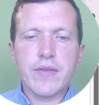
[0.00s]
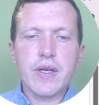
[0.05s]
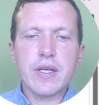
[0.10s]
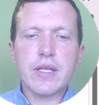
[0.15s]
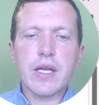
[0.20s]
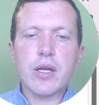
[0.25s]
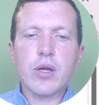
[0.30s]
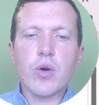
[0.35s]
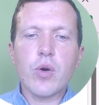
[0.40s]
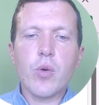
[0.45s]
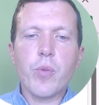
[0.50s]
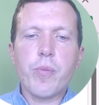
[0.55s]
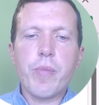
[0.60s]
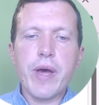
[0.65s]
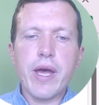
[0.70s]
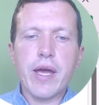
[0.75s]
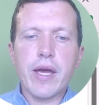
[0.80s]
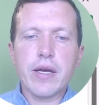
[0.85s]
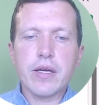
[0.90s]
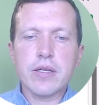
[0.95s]
I go
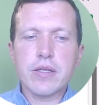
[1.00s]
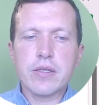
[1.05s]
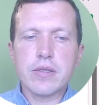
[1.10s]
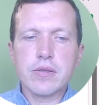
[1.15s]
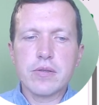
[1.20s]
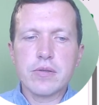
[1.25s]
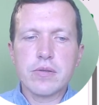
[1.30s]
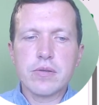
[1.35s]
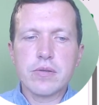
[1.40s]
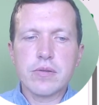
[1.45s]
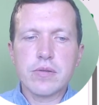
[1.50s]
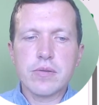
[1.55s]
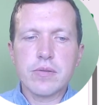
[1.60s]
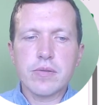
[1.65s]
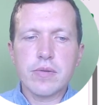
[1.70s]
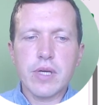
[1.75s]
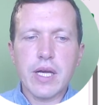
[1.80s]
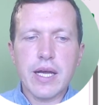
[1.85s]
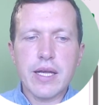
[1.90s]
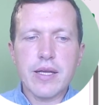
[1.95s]
back
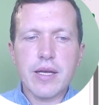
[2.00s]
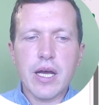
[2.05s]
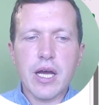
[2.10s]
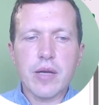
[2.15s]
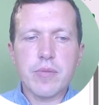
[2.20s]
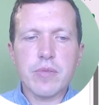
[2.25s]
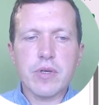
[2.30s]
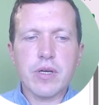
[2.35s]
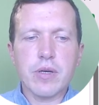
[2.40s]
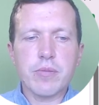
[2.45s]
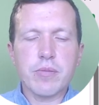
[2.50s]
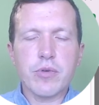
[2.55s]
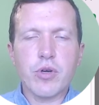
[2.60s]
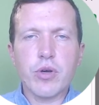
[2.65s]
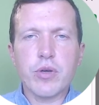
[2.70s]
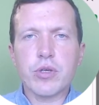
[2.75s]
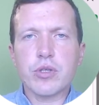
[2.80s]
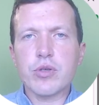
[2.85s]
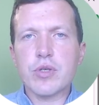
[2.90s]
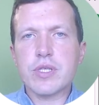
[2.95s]
I'm
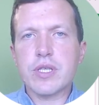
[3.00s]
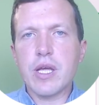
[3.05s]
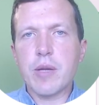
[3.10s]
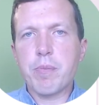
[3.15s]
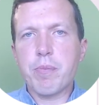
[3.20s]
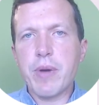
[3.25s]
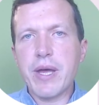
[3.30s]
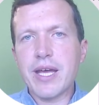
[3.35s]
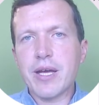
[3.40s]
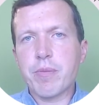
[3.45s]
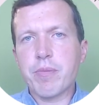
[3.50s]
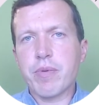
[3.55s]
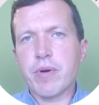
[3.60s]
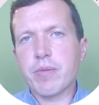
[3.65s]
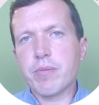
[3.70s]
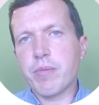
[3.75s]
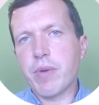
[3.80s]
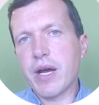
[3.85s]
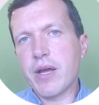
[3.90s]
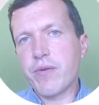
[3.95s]
going to step back
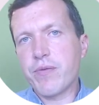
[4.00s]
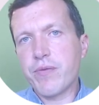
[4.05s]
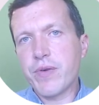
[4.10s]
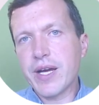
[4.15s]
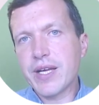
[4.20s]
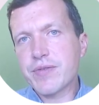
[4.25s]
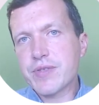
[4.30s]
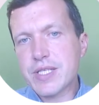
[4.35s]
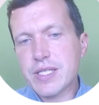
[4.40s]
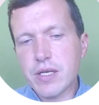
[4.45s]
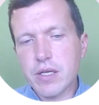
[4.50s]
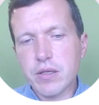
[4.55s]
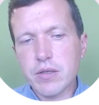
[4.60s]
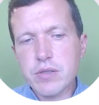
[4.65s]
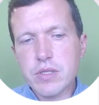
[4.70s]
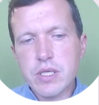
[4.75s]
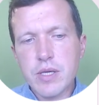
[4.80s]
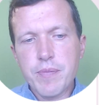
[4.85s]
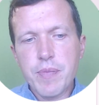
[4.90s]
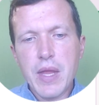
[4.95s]
by 5
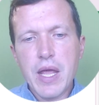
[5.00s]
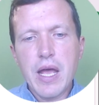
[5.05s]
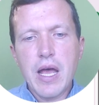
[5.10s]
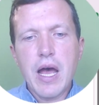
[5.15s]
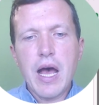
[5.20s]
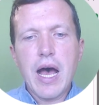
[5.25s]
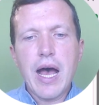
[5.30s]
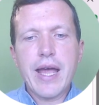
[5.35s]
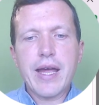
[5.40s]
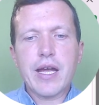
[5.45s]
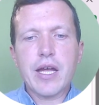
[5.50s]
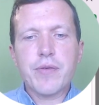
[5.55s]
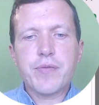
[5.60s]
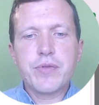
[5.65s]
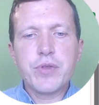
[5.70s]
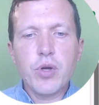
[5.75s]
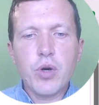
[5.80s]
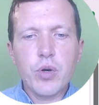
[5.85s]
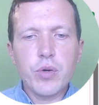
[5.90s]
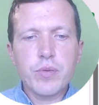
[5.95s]
cells, I have
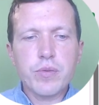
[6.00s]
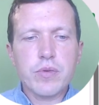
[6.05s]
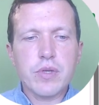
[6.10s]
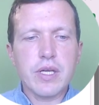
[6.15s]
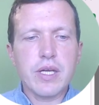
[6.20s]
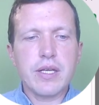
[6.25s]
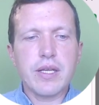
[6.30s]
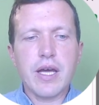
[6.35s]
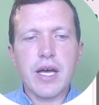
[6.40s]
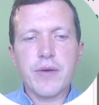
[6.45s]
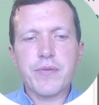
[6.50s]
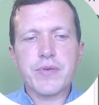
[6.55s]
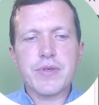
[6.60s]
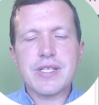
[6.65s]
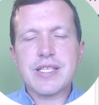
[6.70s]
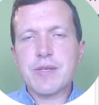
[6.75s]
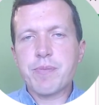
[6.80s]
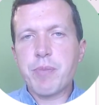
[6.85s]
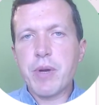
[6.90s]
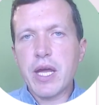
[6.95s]
not enough
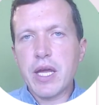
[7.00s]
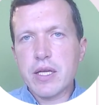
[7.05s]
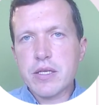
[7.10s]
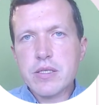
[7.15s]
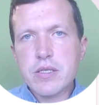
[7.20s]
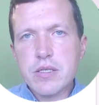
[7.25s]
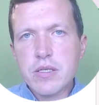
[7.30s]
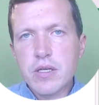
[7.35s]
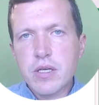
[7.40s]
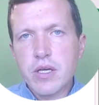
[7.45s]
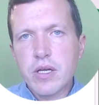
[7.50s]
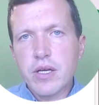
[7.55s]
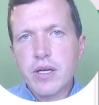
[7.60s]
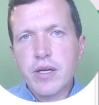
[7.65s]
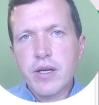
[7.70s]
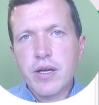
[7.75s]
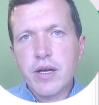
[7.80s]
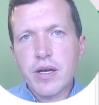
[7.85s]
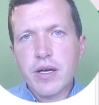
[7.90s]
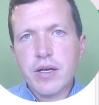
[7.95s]
space
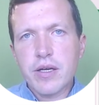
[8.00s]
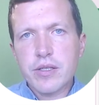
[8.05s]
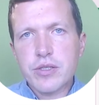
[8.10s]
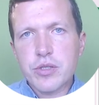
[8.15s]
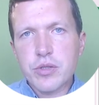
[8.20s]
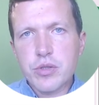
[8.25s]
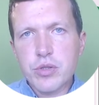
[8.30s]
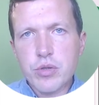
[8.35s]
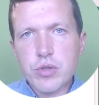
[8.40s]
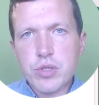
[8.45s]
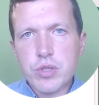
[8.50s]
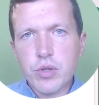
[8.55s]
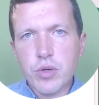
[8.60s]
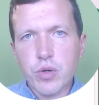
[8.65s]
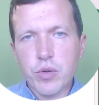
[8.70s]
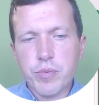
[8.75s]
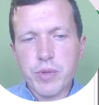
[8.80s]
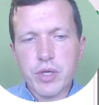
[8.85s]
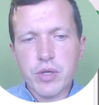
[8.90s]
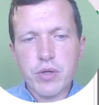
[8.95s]
to do
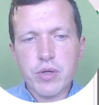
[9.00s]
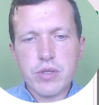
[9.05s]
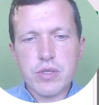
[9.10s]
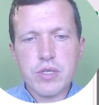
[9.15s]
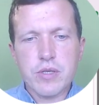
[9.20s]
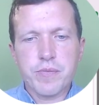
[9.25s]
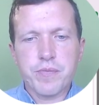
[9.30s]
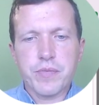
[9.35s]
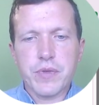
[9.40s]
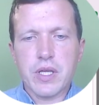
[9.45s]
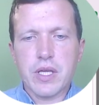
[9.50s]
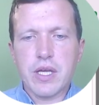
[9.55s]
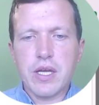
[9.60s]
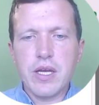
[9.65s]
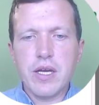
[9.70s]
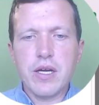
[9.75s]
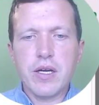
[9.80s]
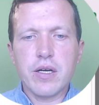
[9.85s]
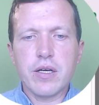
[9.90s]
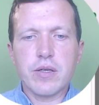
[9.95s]
so, because
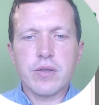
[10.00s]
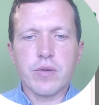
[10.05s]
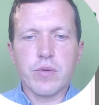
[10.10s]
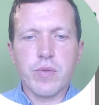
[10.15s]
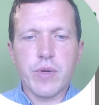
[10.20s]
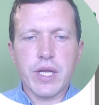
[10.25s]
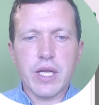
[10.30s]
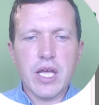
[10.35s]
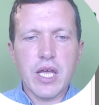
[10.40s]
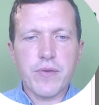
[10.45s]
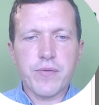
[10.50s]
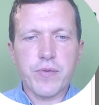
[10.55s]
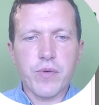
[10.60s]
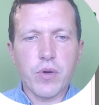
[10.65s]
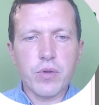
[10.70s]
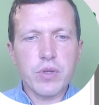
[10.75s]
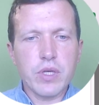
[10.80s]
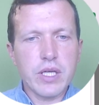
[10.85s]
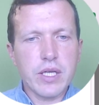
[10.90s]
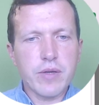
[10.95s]
here we have
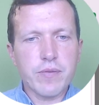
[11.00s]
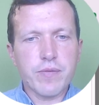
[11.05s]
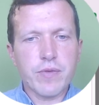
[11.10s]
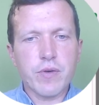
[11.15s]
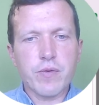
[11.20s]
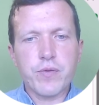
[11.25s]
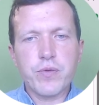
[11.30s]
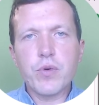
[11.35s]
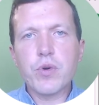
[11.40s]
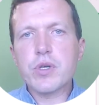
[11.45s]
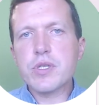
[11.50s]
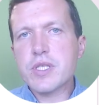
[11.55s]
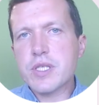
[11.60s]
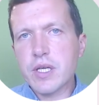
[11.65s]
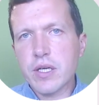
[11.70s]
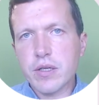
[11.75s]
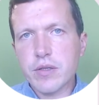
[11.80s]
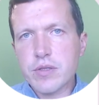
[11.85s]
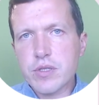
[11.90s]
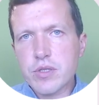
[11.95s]
only 4
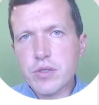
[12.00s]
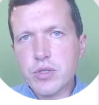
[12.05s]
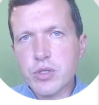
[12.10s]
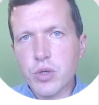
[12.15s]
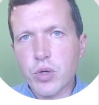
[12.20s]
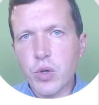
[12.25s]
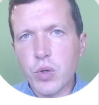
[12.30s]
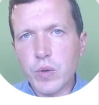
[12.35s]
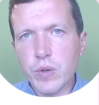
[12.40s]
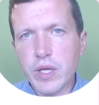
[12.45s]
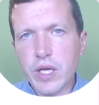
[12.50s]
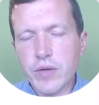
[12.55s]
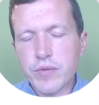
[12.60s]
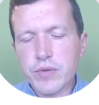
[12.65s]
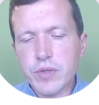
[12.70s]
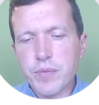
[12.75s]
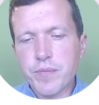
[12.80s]
cells to go left.